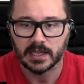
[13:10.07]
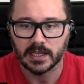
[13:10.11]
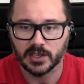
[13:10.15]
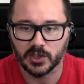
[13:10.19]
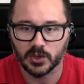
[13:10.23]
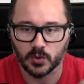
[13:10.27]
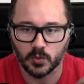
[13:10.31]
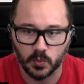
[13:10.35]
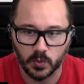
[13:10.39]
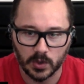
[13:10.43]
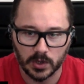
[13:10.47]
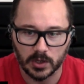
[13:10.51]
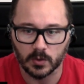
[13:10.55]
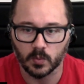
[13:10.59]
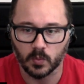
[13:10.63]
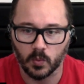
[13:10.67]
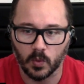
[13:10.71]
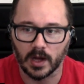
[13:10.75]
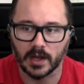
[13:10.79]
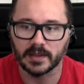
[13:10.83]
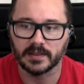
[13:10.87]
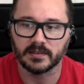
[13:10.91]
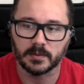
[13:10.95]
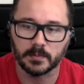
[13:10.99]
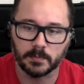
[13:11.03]
you will
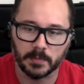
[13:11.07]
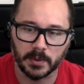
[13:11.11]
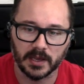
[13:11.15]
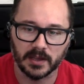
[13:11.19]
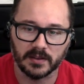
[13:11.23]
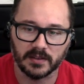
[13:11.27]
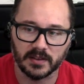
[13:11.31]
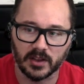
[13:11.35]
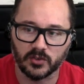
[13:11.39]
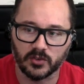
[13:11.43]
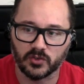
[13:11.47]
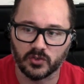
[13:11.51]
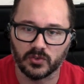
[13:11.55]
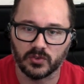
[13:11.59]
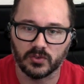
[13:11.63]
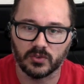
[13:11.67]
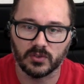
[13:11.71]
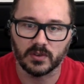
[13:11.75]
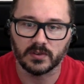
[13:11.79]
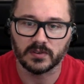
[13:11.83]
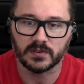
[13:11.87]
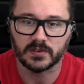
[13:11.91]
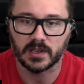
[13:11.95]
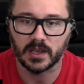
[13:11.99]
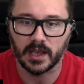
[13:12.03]
want to pay attention to
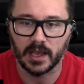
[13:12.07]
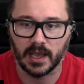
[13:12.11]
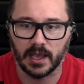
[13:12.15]
this.